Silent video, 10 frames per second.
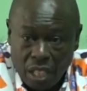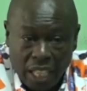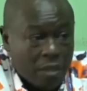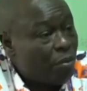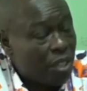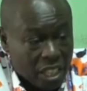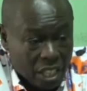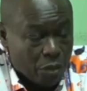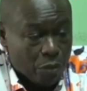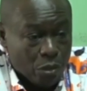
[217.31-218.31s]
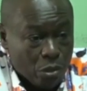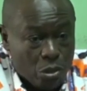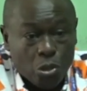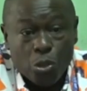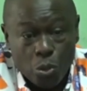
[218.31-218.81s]
I am very grateful
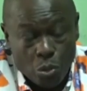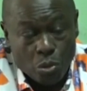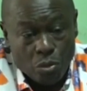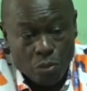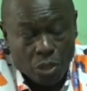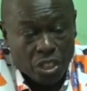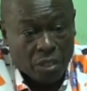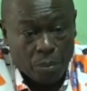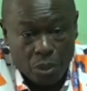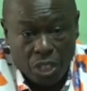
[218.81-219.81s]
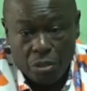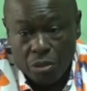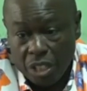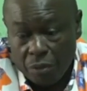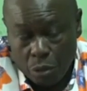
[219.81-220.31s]
to you for the support that
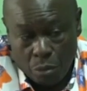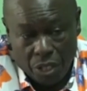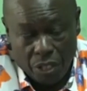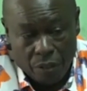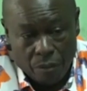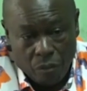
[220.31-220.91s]
you gave to me.